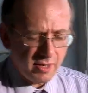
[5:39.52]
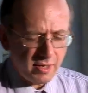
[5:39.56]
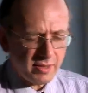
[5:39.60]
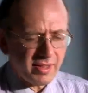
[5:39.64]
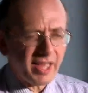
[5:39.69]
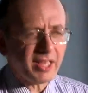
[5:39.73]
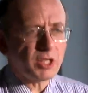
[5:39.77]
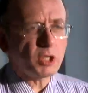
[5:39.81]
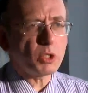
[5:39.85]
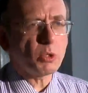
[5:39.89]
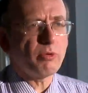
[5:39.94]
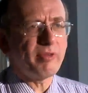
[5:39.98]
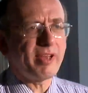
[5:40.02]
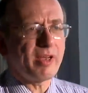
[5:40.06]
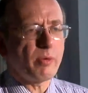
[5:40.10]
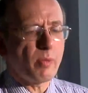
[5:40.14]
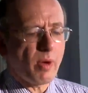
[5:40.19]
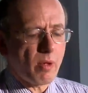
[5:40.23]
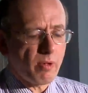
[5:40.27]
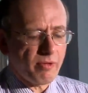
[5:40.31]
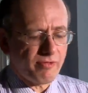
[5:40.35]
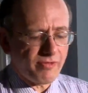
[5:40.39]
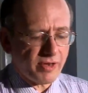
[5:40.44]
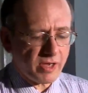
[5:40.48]
that's all very
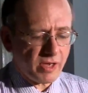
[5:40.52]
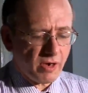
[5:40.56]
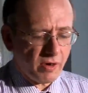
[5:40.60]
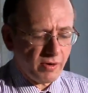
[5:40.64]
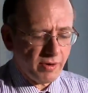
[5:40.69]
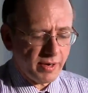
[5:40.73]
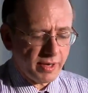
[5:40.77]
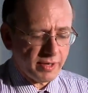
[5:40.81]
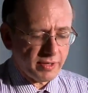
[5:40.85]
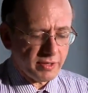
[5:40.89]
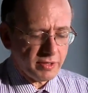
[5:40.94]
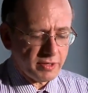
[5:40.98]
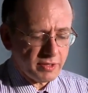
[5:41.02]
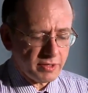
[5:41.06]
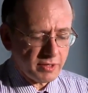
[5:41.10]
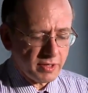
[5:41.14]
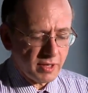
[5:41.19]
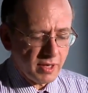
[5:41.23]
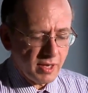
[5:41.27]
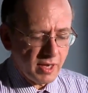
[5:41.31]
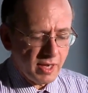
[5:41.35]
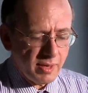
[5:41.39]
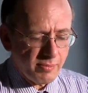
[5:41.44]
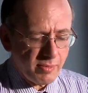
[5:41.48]
well for coins.
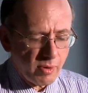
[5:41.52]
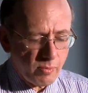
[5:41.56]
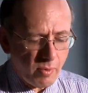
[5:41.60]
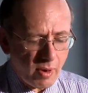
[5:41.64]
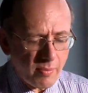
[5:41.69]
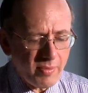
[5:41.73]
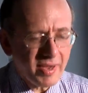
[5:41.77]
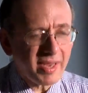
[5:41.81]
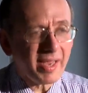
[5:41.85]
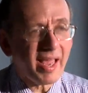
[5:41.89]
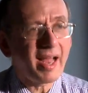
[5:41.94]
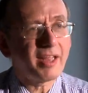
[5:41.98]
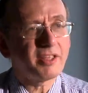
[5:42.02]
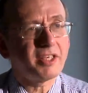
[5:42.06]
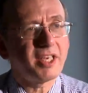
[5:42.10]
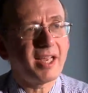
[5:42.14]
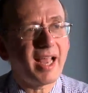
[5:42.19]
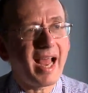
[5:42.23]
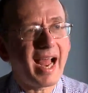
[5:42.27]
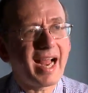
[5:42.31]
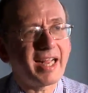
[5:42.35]
But when we're counting